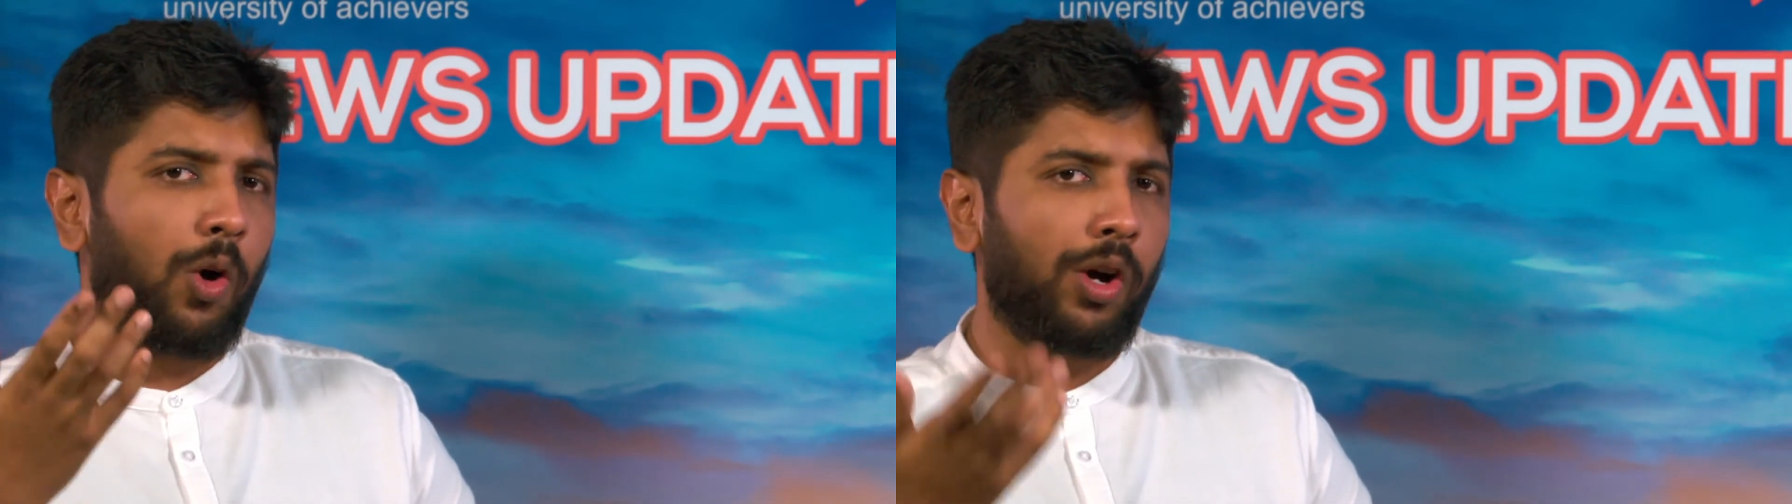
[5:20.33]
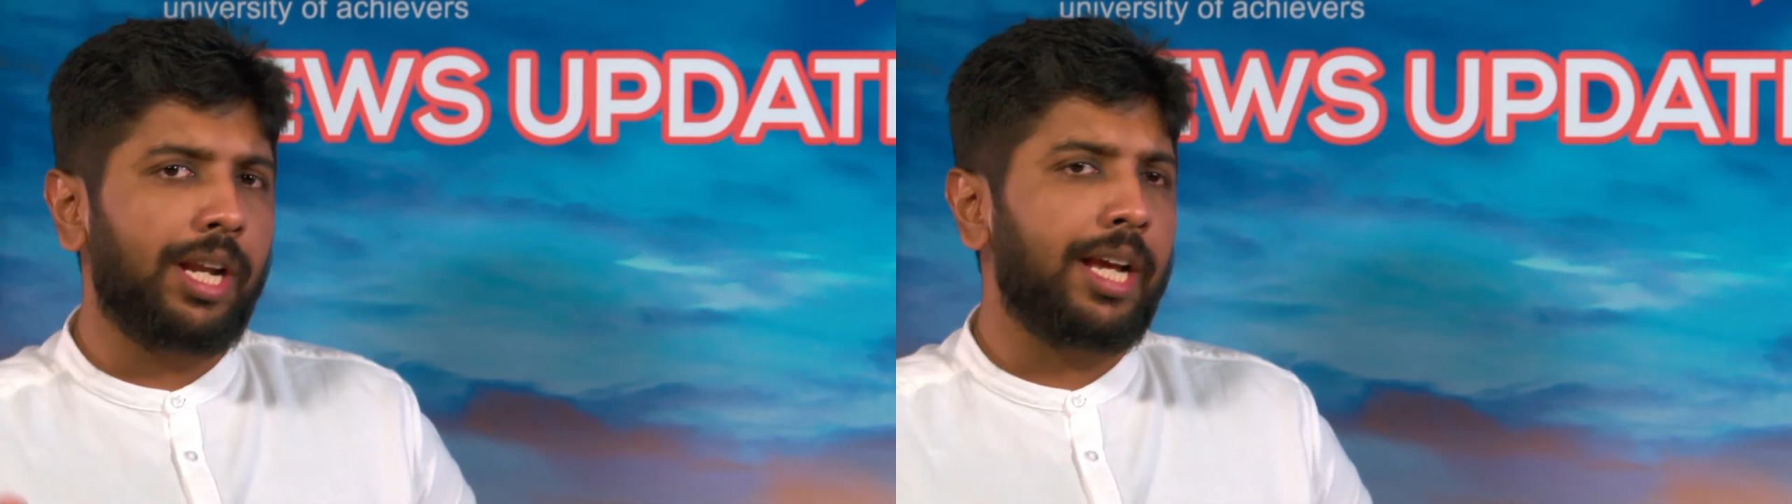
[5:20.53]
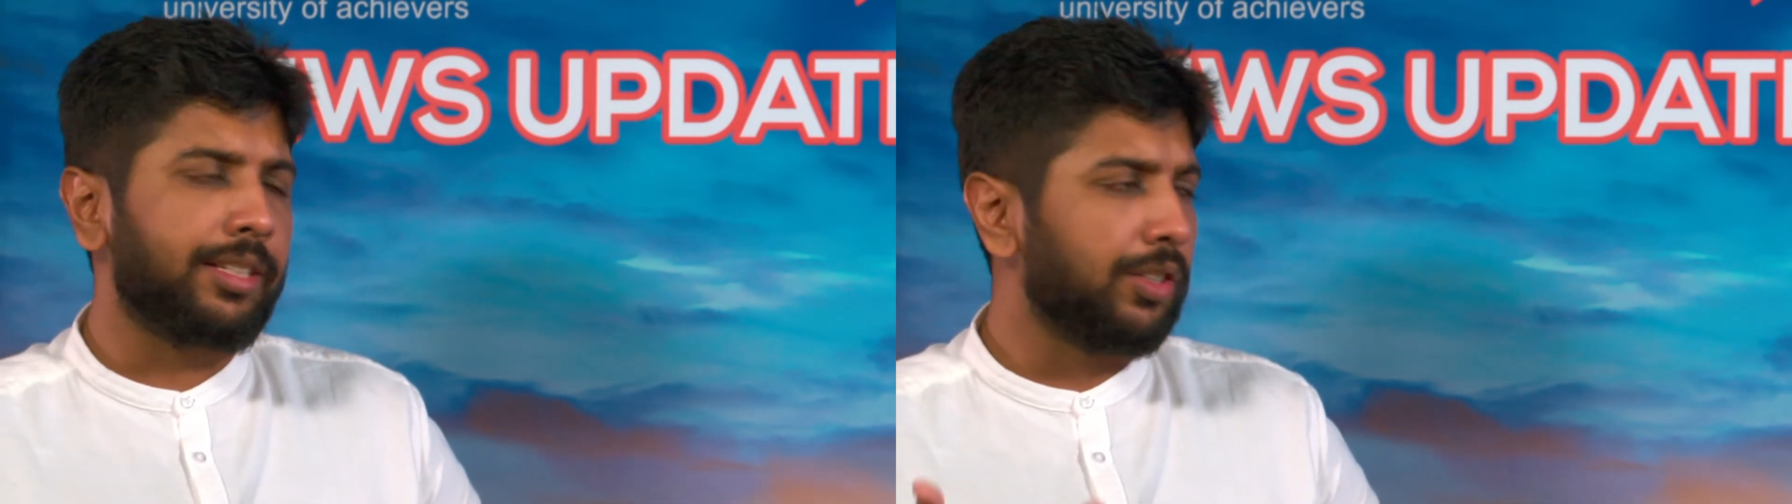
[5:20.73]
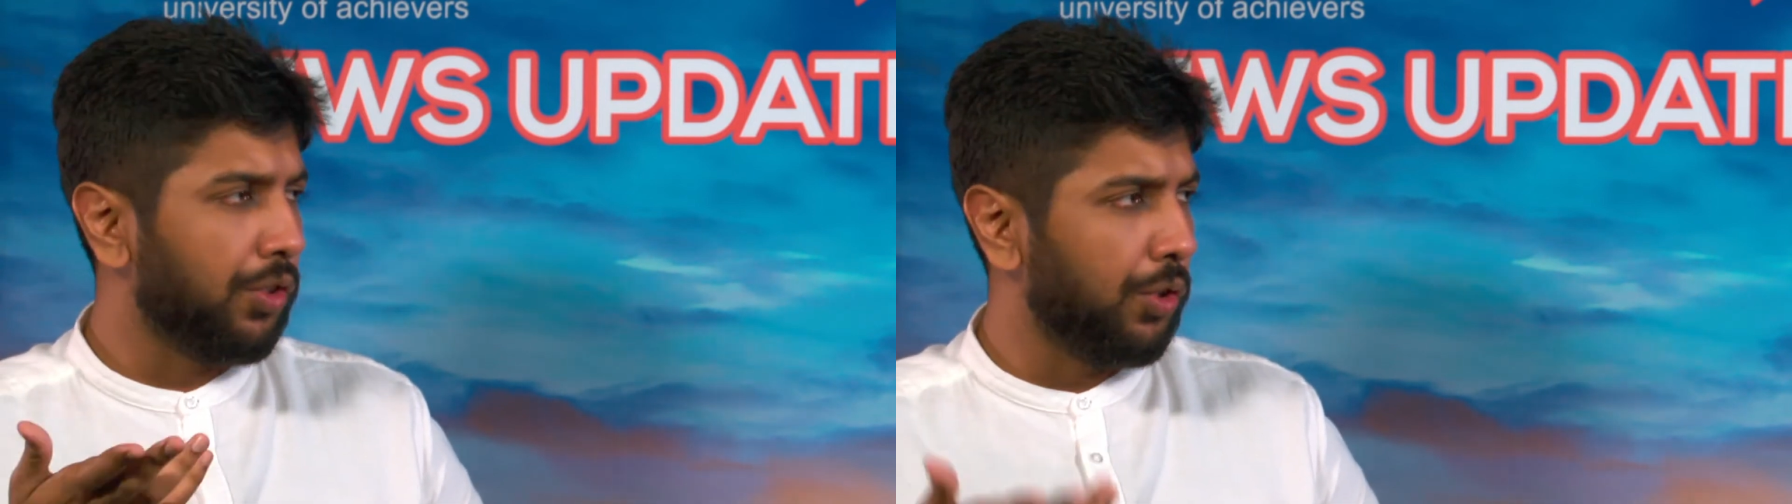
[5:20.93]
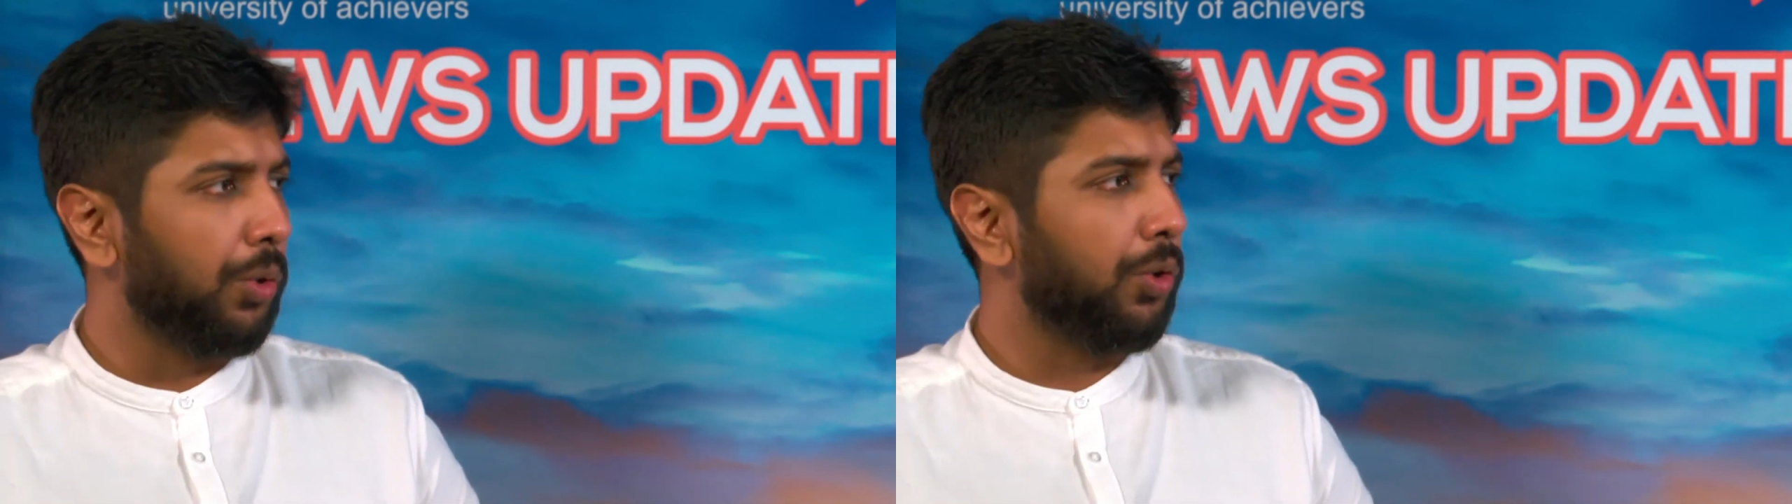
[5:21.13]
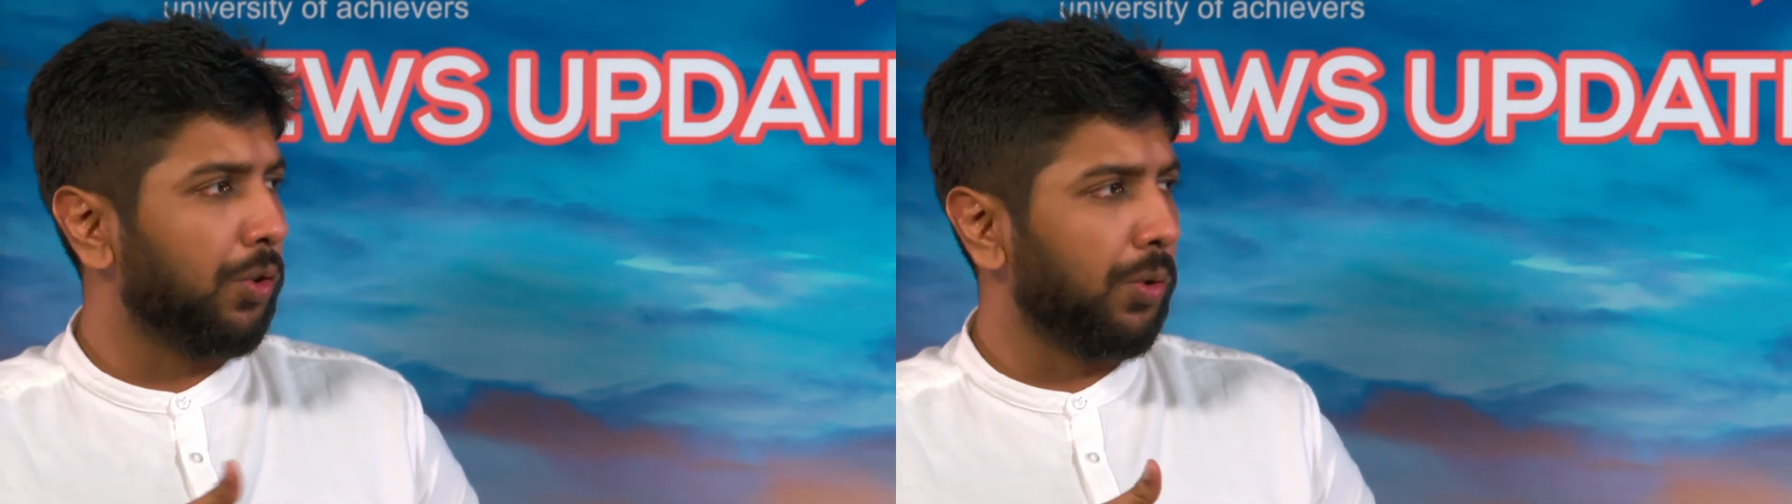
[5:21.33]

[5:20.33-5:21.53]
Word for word: organizers do